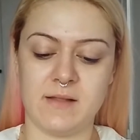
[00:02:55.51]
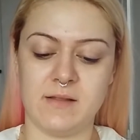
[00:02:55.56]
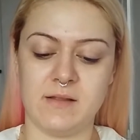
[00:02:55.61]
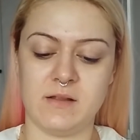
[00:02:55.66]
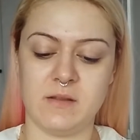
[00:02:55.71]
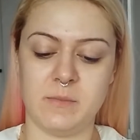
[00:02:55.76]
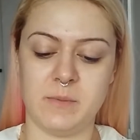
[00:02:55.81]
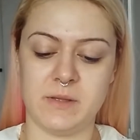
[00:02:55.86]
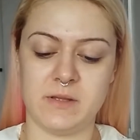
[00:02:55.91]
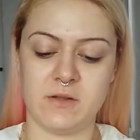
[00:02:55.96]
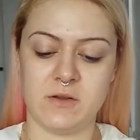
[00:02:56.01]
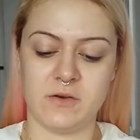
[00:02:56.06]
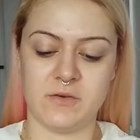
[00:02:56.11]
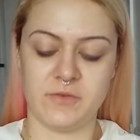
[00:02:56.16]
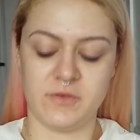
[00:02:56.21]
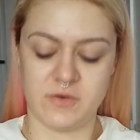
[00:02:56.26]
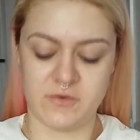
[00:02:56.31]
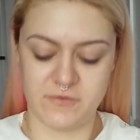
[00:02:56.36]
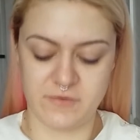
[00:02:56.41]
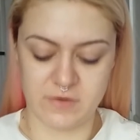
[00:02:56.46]
a little bit
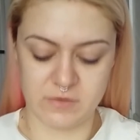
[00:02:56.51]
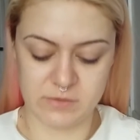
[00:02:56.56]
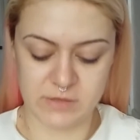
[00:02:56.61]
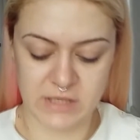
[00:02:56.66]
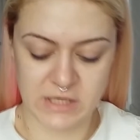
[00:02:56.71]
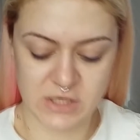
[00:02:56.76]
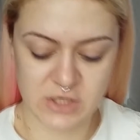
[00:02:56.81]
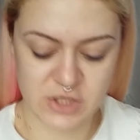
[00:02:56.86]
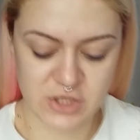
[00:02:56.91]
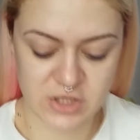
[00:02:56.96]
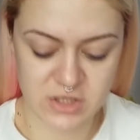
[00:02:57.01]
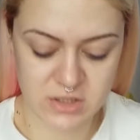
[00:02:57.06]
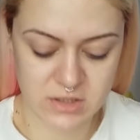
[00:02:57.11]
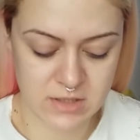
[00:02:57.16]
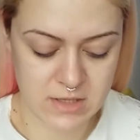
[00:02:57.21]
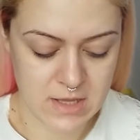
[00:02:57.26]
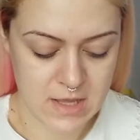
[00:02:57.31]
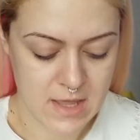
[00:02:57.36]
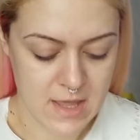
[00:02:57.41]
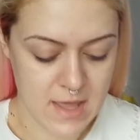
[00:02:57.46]
of your
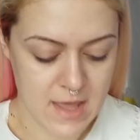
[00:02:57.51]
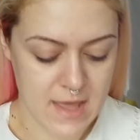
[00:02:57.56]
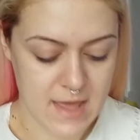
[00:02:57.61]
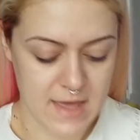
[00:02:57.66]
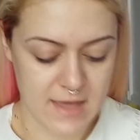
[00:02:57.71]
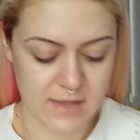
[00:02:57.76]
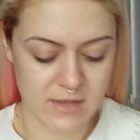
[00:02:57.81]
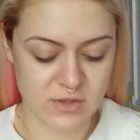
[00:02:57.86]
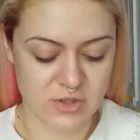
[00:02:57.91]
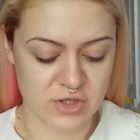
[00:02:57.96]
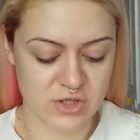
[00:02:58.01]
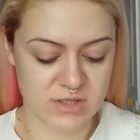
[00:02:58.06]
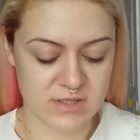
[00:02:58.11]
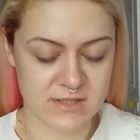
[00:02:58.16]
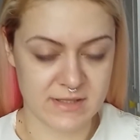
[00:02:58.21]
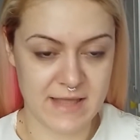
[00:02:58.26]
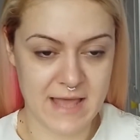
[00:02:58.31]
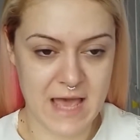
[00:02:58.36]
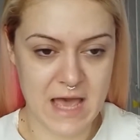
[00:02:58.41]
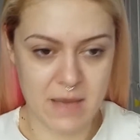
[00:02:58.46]
foundation and
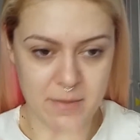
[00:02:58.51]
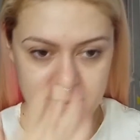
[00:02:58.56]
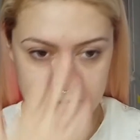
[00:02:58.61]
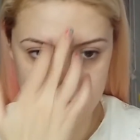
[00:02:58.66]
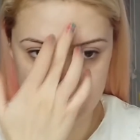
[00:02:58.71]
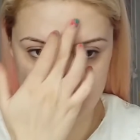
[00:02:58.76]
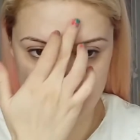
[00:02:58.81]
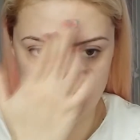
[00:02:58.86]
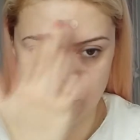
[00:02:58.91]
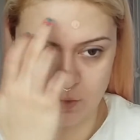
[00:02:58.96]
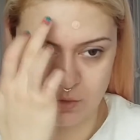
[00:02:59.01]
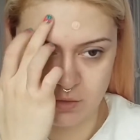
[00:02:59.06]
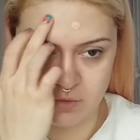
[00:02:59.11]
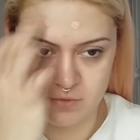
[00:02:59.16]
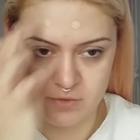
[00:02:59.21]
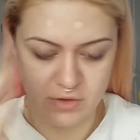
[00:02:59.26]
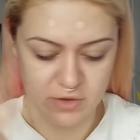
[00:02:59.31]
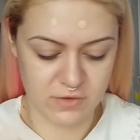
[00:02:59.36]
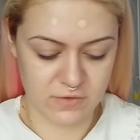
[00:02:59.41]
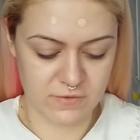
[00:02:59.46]
just dab it all
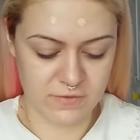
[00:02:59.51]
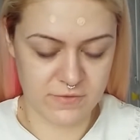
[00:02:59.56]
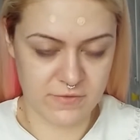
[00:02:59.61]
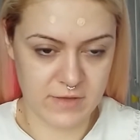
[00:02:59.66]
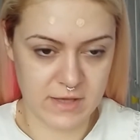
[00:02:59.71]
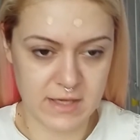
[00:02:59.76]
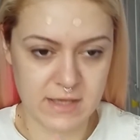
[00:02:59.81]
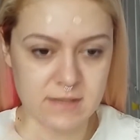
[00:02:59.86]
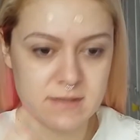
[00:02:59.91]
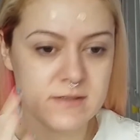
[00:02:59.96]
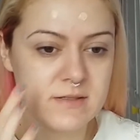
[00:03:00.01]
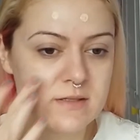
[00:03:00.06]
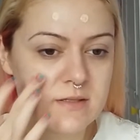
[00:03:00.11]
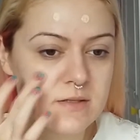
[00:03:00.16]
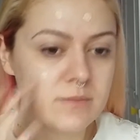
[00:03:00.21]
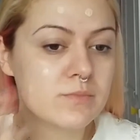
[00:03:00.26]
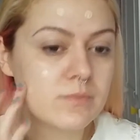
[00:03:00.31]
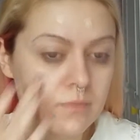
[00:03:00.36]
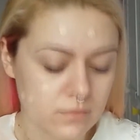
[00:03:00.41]
over your face.